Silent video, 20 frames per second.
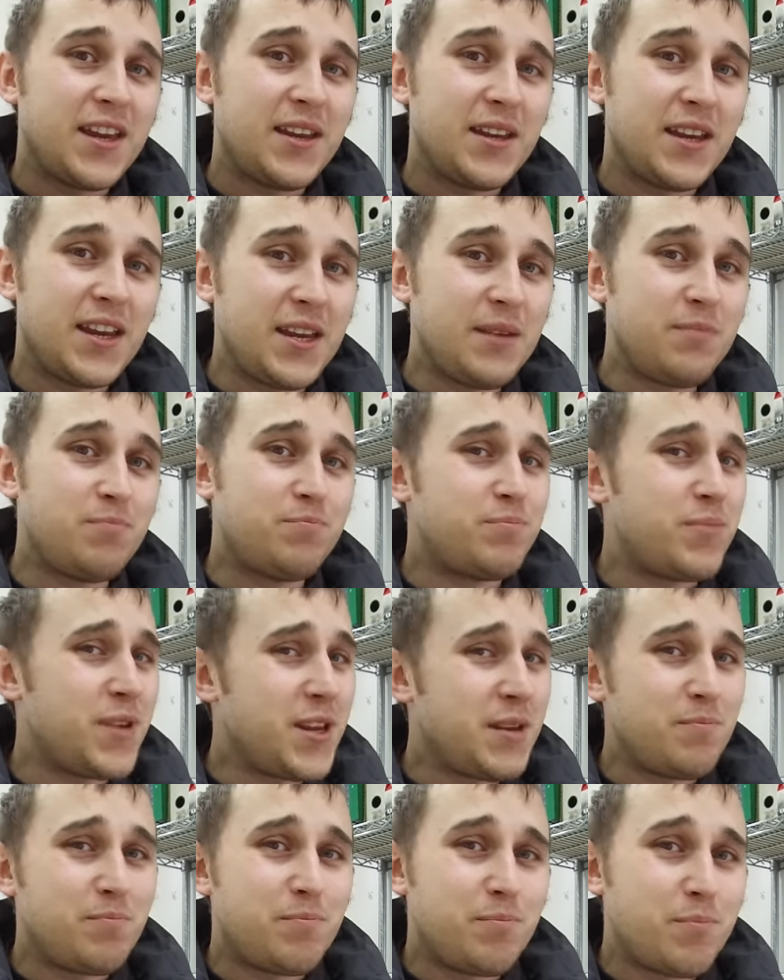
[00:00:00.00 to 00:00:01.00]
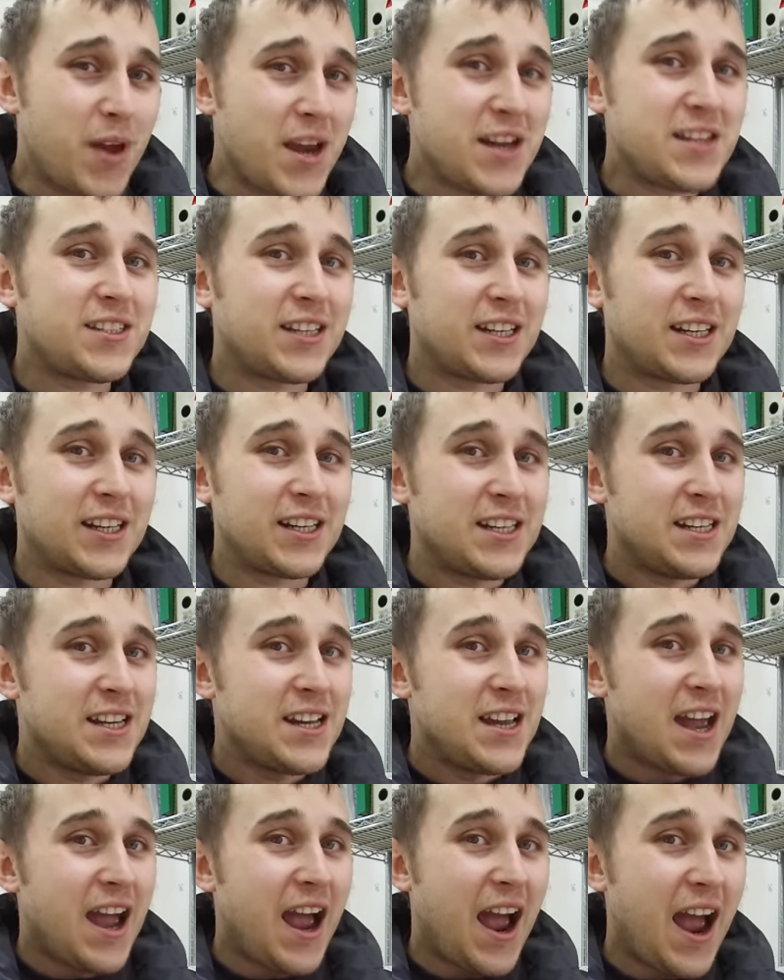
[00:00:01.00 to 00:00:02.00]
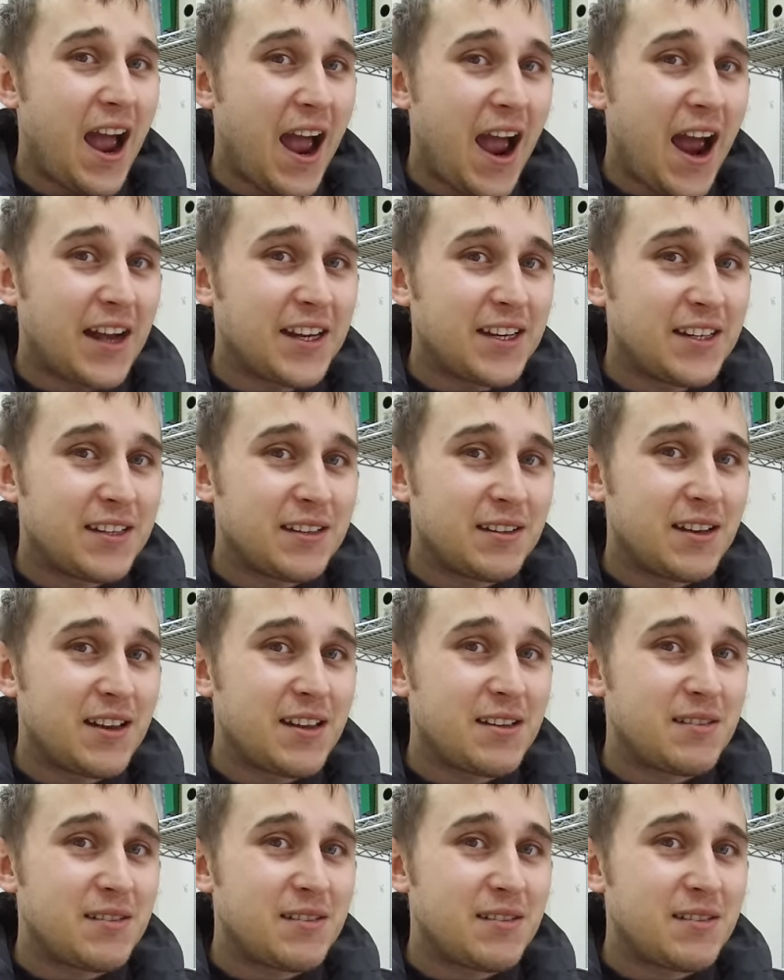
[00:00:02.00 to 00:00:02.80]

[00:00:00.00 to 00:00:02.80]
He he basically added